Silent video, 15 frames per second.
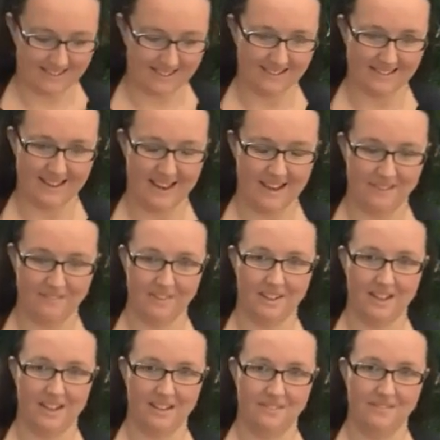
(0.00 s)
doesn't have a
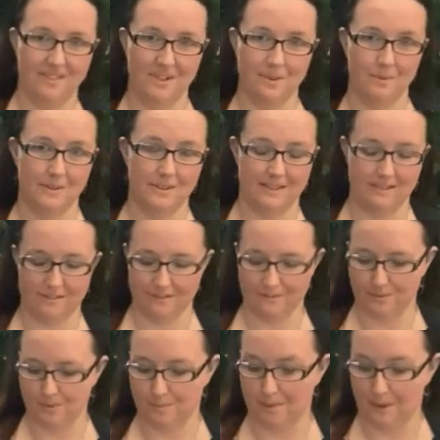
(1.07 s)
lot of uses
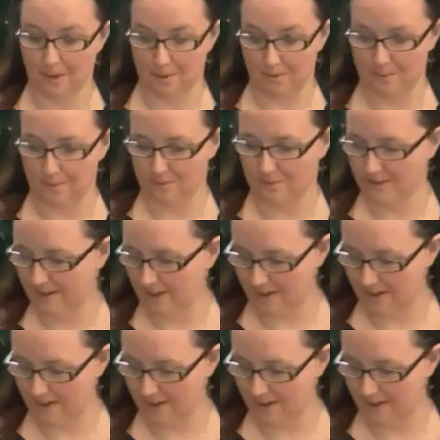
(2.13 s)
for bows.